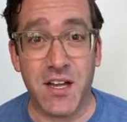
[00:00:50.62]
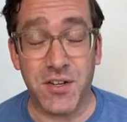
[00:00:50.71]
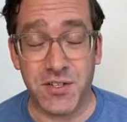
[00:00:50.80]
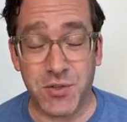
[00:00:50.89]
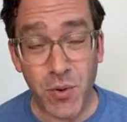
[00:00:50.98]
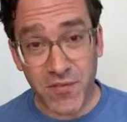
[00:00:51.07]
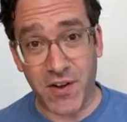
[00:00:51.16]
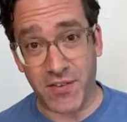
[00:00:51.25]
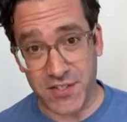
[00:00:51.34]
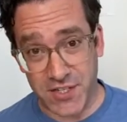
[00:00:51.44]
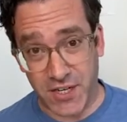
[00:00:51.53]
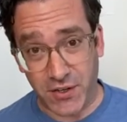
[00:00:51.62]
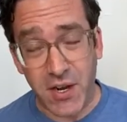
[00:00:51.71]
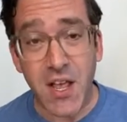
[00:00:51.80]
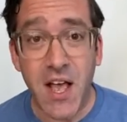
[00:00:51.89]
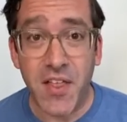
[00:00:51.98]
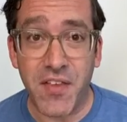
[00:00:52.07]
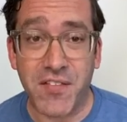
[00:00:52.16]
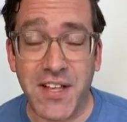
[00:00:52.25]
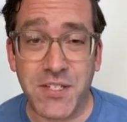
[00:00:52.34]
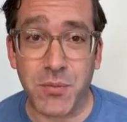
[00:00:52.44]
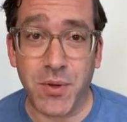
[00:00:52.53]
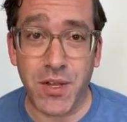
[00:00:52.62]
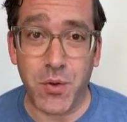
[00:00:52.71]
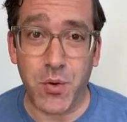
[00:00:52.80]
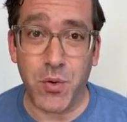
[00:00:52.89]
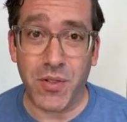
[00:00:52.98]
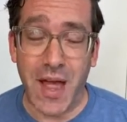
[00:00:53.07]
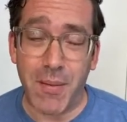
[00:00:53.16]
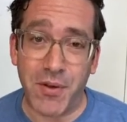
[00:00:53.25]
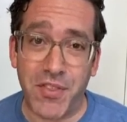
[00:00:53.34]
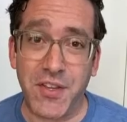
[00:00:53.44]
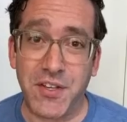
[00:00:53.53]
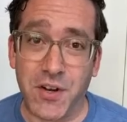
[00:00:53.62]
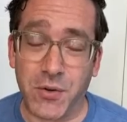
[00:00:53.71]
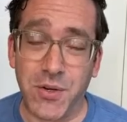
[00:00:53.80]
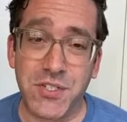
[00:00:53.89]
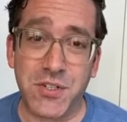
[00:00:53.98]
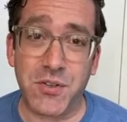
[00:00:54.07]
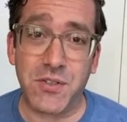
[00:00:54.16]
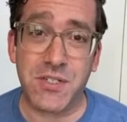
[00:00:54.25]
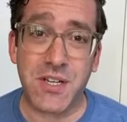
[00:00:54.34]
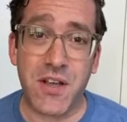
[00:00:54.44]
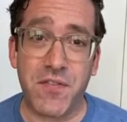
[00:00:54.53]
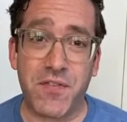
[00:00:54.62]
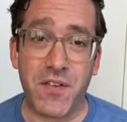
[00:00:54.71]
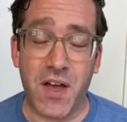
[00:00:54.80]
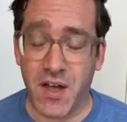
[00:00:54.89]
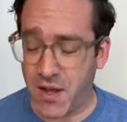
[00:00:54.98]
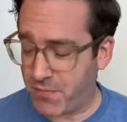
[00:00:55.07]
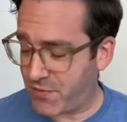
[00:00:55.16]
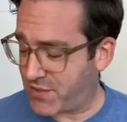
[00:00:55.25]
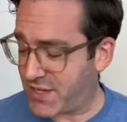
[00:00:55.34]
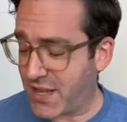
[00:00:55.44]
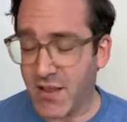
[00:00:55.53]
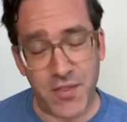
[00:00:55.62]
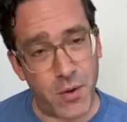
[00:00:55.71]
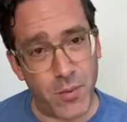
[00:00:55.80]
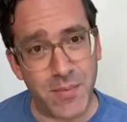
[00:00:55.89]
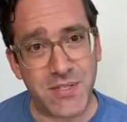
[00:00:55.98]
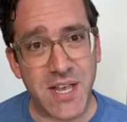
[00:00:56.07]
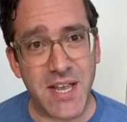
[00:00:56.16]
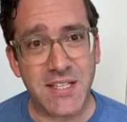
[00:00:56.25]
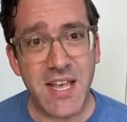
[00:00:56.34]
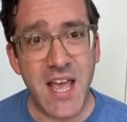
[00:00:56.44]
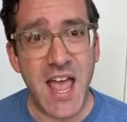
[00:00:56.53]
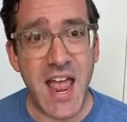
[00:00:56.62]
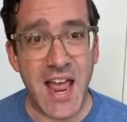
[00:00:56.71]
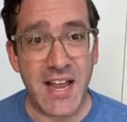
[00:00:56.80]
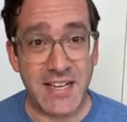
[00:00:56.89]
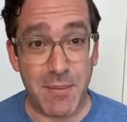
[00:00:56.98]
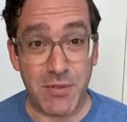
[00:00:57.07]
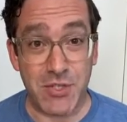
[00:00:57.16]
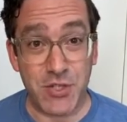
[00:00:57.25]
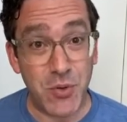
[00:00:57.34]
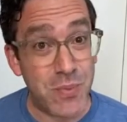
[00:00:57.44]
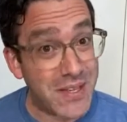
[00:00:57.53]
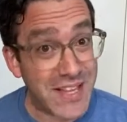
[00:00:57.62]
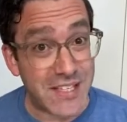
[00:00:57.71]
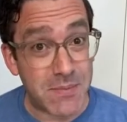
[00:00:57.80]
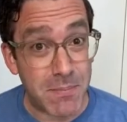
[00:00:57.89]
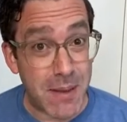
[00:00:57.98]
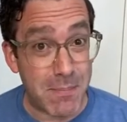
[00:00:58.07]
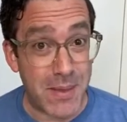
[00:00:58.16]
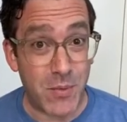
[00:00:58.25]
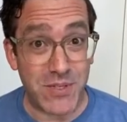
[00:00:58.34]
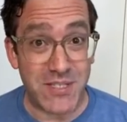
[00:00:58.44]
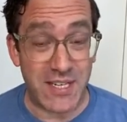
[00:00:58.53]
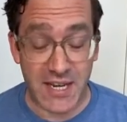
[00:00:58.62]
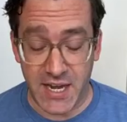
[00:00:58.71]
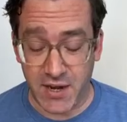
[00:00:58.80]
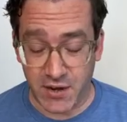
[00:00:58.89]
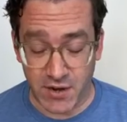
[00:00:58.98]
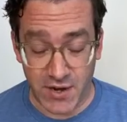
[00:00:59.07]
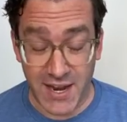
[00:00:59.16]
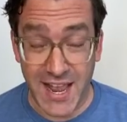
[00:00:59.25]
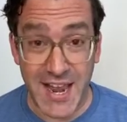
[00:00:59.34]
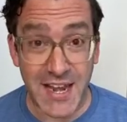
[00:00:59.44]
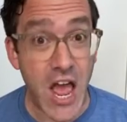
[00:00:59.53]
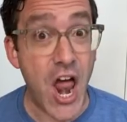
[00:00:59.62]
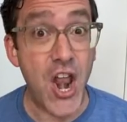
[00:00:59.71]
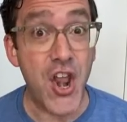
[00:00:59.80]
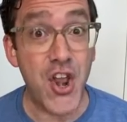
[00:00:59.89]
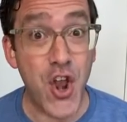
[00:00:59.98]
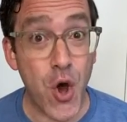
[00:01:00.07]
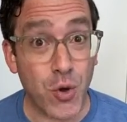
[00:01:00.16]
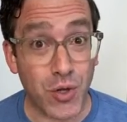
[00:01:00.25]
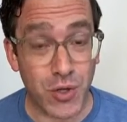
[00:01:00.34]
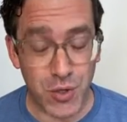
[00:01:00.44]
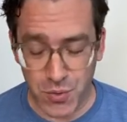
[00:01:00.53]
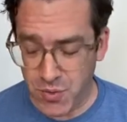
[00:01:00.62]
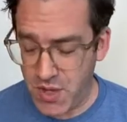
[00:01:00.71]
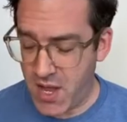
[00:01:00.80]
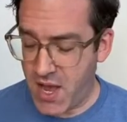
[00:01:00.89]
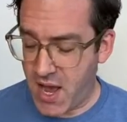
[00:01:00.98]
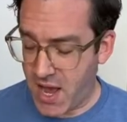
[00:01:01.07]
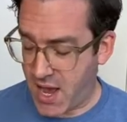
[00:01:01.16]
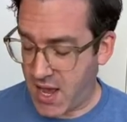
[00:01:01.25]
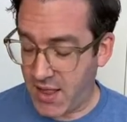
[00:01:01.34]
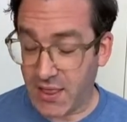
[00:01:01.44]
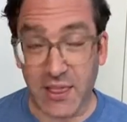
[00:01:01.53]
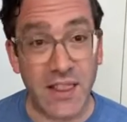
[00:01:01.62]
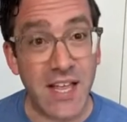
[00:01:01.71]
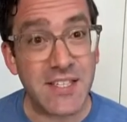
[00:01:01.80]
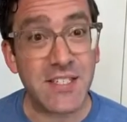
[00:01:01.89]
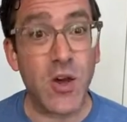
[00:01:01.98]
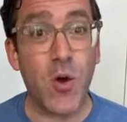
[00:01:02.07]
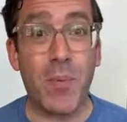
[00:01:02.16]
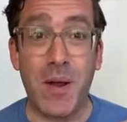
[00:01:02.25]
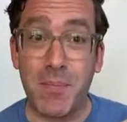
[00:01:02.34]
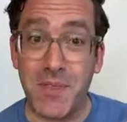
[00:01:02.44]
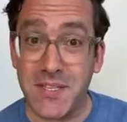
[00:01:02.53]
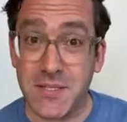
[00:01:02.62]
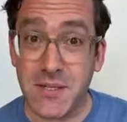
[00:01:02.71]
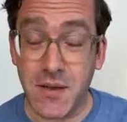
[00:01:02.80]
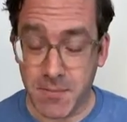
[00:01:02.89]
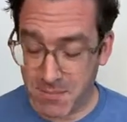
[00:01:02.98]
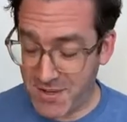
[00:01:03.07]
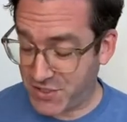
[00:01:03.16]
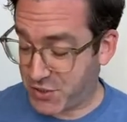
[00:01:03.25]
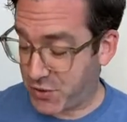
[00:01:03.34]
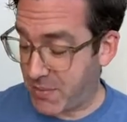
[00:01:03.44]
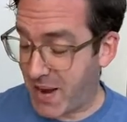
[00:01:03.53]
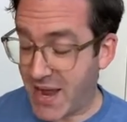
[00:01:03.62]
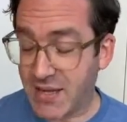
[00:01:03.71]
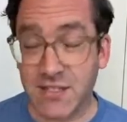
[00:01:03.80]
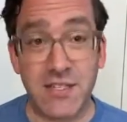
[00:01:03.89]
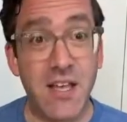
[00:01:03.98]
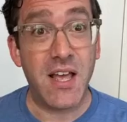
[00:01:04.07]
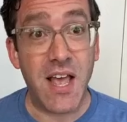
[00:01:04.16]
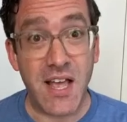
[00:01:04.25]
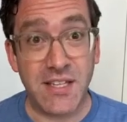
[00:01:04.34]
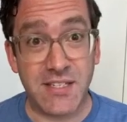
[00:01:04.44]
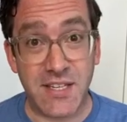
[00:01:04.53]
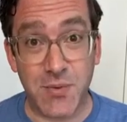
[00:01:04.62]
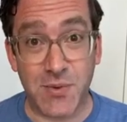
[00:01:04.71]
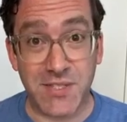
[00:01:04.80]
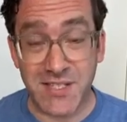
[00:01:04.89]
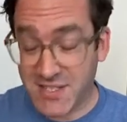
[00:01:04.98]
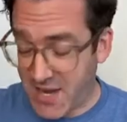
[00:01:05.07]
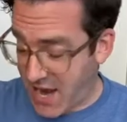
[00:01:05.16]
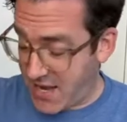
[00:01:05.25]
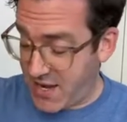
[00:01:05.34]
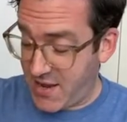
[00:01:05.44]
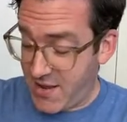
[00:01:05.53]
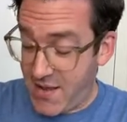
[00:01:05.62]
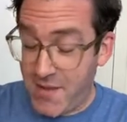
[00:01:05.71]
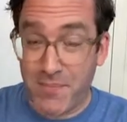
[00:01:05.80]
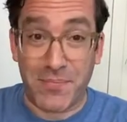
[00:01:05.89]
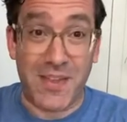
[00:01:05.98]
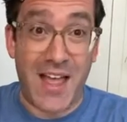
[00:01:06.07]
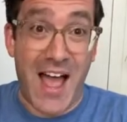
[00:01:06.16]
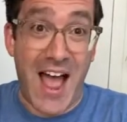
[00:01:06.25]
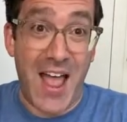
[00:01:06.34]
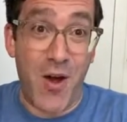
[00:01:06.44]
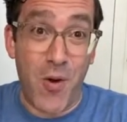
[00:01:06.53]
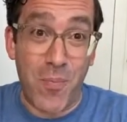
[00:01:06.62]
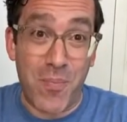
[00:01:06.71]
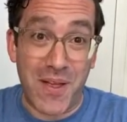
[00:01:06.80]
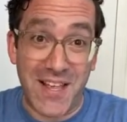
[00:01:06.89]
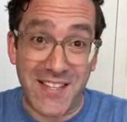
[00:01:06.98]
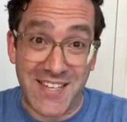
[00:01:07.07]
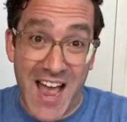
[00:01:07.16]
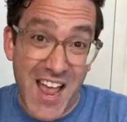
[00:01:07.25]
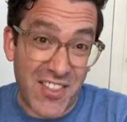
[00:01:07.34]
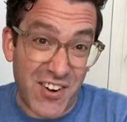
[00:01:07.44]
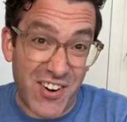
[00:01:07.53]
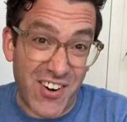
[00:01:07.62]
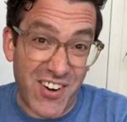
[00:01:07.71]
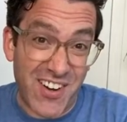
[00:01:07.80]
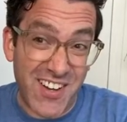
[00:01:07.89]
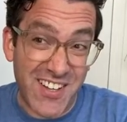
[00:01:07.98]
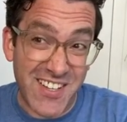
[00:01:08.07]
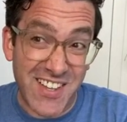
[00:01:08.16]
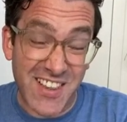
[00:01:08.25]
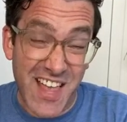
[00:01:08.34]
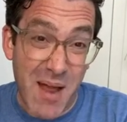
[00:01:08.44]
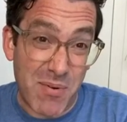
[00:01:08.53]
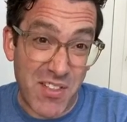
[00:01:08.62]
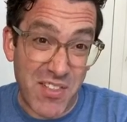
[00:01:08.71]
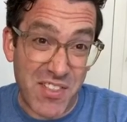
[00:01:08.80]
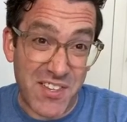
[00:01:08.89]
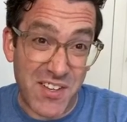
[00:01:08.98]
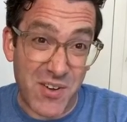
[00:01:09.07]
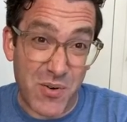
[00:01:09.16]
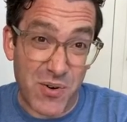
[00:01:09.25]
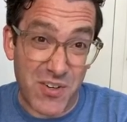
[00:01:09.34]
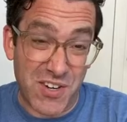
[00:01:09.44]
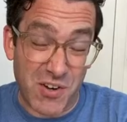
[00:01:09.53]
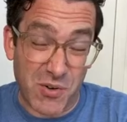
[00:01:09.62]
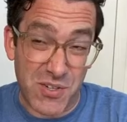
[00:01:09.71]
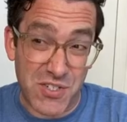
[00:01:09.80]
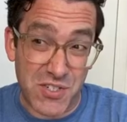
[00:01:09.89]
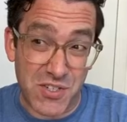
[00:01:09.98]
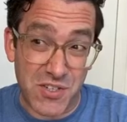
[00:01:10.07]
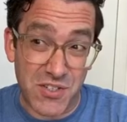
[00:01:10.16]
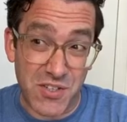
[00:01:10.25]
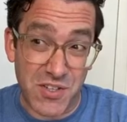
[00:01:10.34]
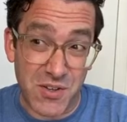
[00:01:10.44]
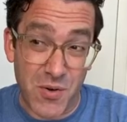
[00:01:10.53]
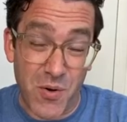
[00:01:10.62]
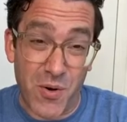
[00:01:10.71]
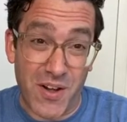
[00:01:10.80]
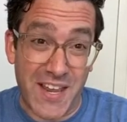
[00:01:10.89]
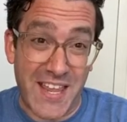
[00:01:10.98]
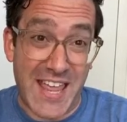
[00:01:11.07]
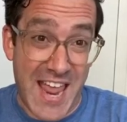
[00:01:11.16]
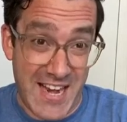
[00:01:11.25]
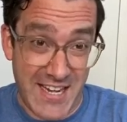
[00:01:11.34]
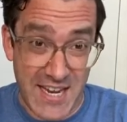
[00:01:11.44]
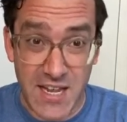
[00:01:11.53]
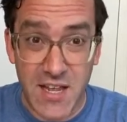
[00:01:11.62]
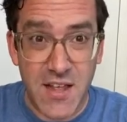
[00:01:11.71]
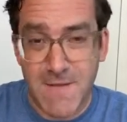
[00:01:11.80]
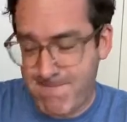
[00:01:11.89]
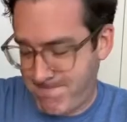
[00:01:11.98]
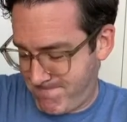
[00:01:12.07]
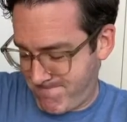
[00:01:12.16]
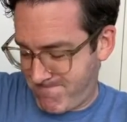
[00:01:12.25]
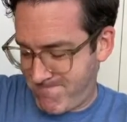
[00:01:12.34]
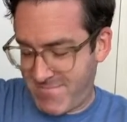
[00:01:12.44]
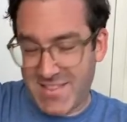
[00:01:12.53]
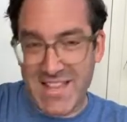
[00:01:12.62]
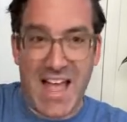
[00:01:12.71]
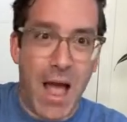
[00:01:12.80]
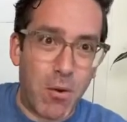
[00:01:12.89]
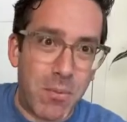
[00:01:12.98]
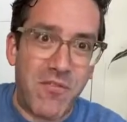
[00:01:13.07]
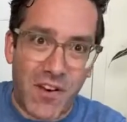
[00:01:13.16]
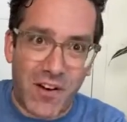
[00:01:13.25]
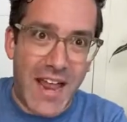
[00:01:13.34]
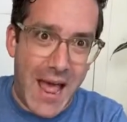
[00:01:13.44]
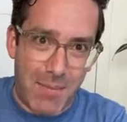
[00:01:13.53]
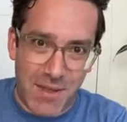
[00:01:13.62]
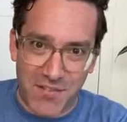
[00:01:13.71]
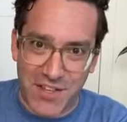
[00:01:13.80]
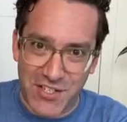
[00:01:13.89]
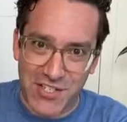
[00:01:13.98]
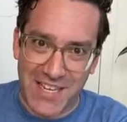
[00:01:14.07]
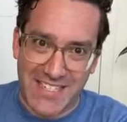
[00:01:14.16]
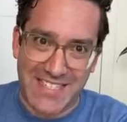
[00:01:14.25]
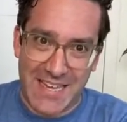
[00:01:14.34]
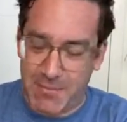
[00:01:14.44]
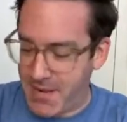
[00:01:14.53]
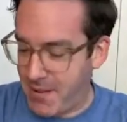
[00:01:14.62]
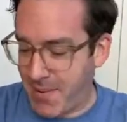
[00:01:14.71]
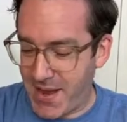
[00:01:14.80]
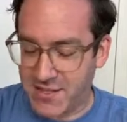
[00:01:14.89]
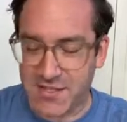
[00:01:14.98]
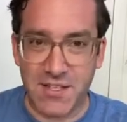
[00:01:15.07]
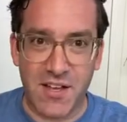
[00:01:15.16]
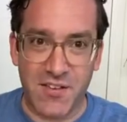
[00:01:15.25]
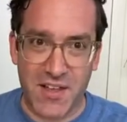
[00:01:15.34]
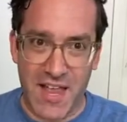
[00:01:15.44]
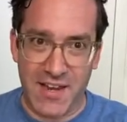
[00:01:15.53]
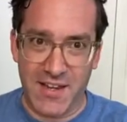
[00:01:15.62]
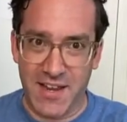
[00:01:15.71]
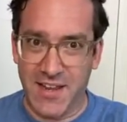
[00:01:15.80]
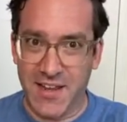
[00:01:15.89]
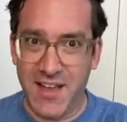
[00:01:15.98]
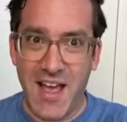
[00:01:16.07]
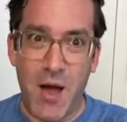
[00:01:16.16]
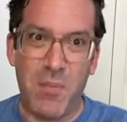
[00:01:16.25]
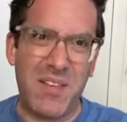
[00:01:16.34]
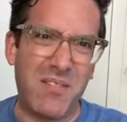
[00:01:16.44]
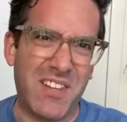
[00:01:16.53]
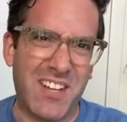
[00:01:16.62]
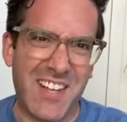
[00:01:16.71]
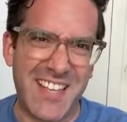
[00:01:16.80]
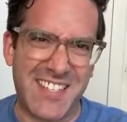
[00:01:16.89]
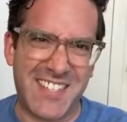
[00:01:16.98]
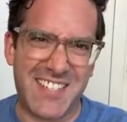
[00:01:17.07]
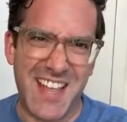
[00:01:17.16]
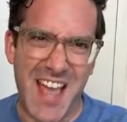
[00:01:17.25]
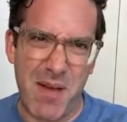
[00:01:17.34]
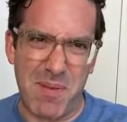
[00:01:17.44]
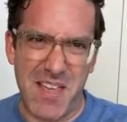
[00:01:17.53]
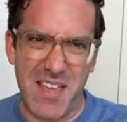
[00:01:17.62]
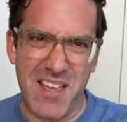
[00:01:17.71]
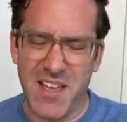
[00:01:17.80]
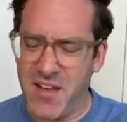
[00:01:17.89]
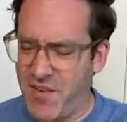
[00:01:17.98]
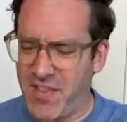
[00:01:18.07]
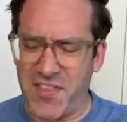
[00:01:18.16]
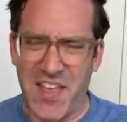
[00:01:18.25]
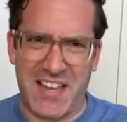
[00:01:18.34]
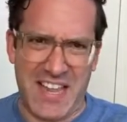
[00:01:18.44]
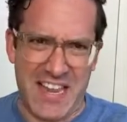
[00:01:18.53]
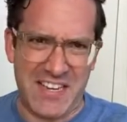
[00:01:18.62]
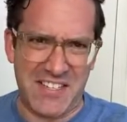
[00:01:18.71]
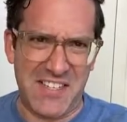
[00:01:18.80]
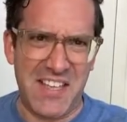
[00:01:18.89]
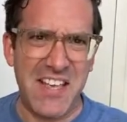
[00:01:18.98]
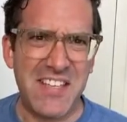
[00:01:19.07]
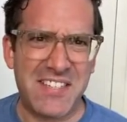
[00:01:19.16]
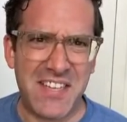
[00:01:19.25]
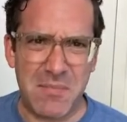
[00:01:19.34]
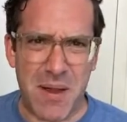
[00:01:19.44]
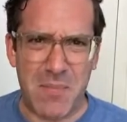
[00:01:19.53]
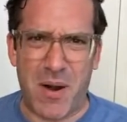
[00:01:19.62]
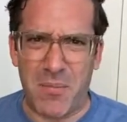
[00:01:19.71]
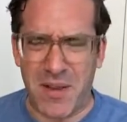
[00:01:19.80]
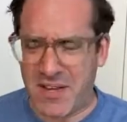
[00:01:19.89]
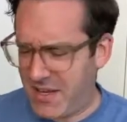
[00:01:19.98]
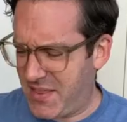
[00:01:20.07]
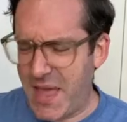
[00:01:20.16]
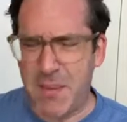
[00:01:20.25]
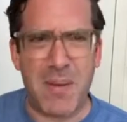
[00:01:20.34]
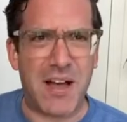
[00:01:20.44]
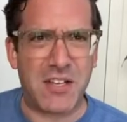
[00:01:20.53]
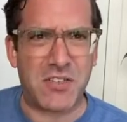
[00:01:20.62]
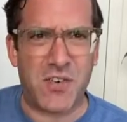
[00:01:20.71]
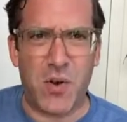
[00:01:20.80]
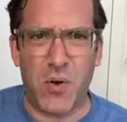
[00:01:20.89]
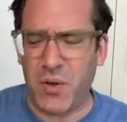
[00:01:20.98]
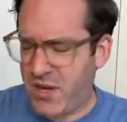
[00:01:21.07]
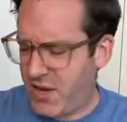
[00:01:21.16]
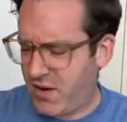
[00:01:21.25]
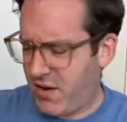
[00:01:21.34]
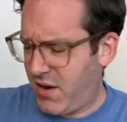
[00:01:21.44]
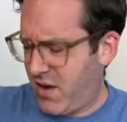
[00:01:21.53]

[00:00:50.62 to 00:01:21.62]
Toy Fair this year. They've got some really cool Labyrinth and Dark Crystal stuff up for sale on their website, and I'm assuming that might be what's in here. Again, no clue. Let's open up this mystery box and see what's inside. I hope it's either Labyrinth or Dark Crystal or candy. I would be very happy if they just sent me a box of candy. I'll be a little less happy if I let that candy sit in my apartment in that box for a whole year.